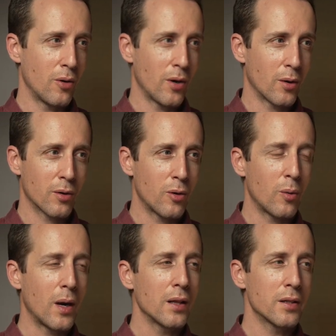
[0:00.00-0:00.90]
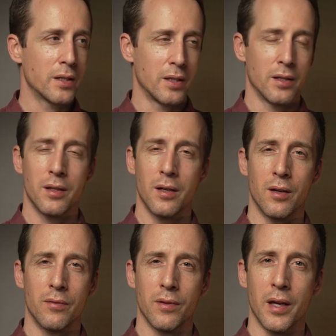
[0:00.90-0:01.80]
our quality
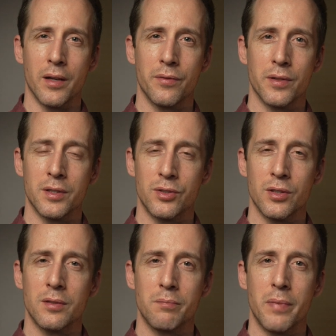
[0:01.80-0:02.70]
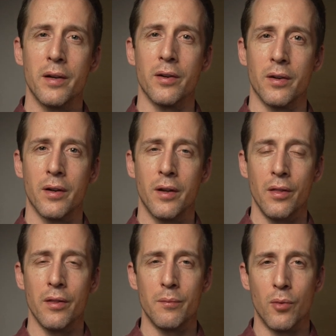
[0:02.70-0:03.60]
of life is just better
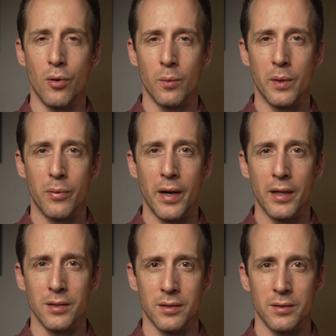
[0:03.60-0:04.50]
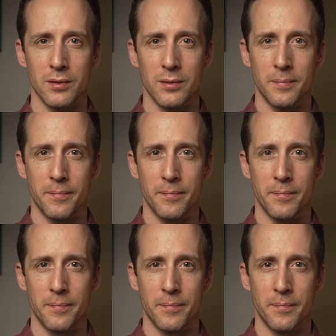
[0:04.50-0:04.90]
the more we practice.